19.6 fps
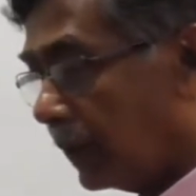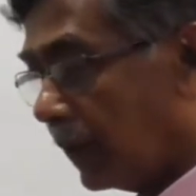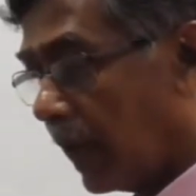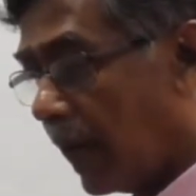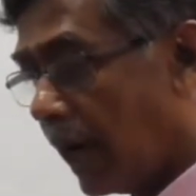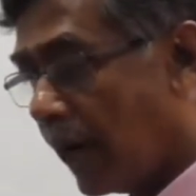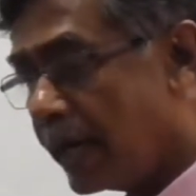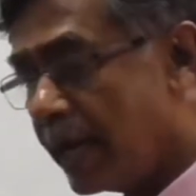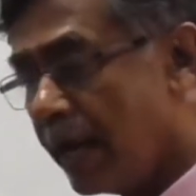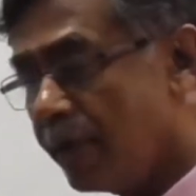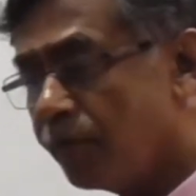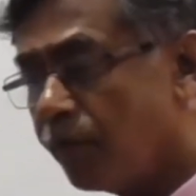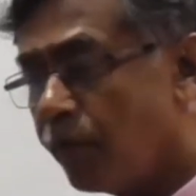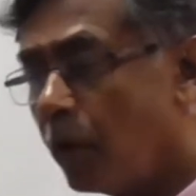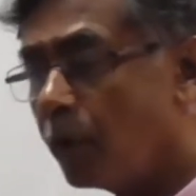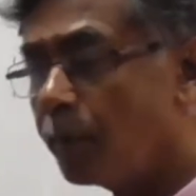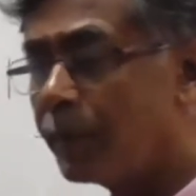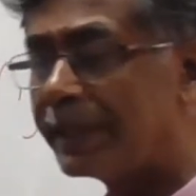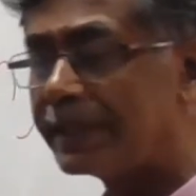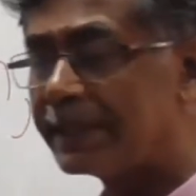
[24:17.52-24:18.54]
I am
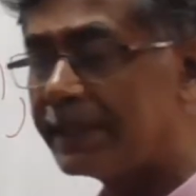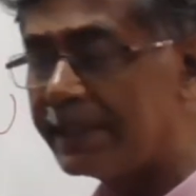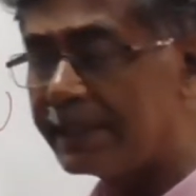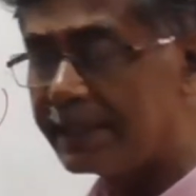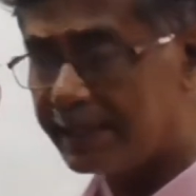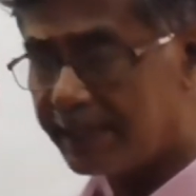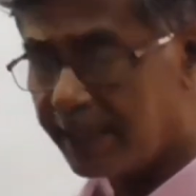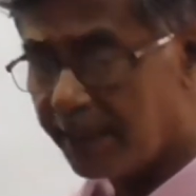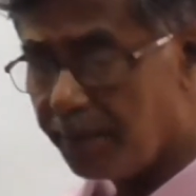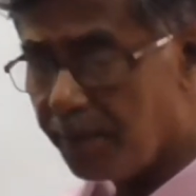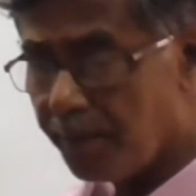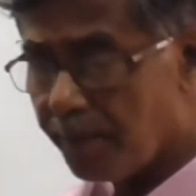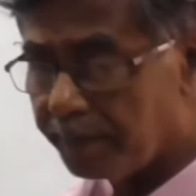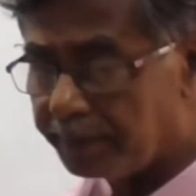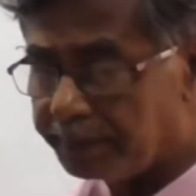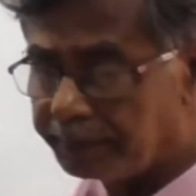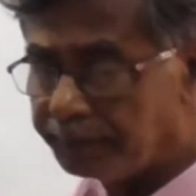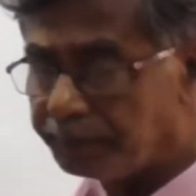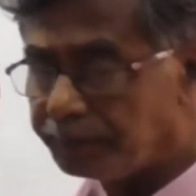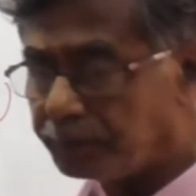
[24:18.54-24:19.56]
formed a system.
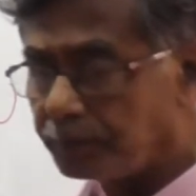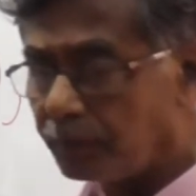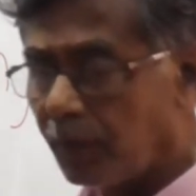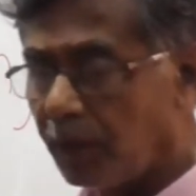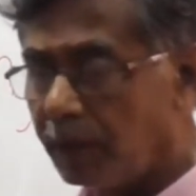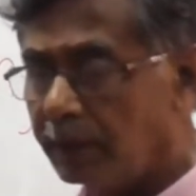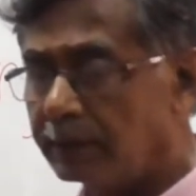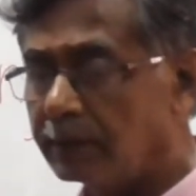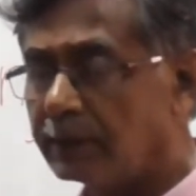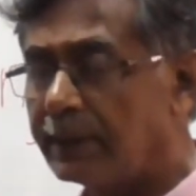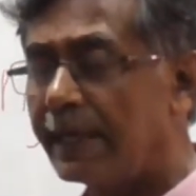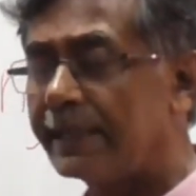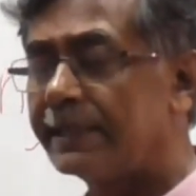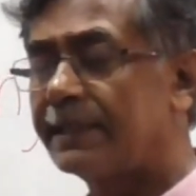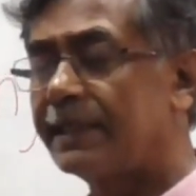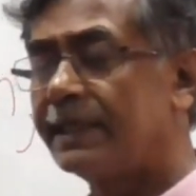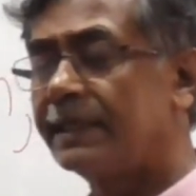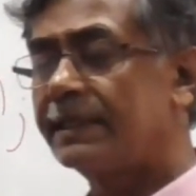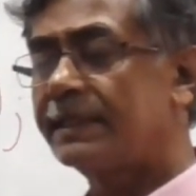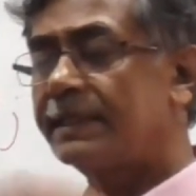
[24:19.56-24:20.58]
That
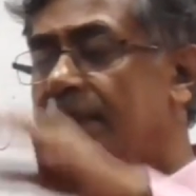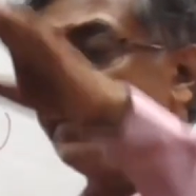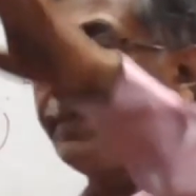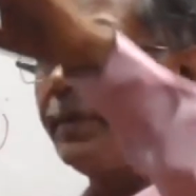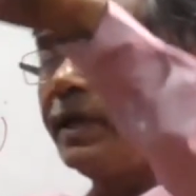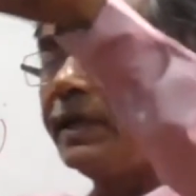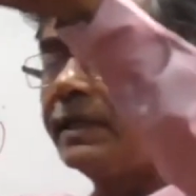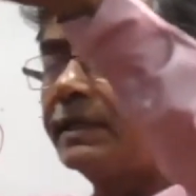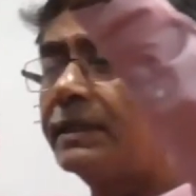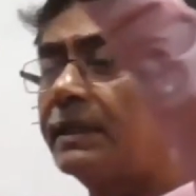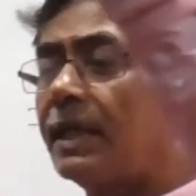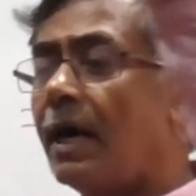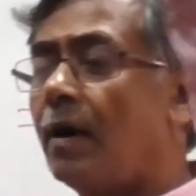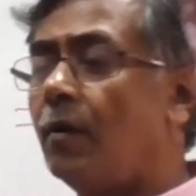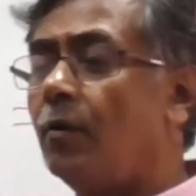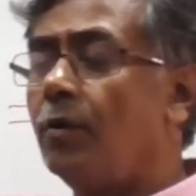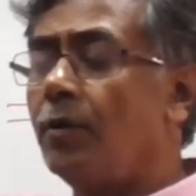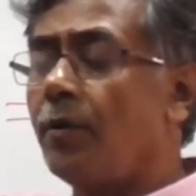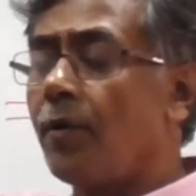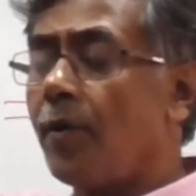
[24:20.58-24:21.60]
system is now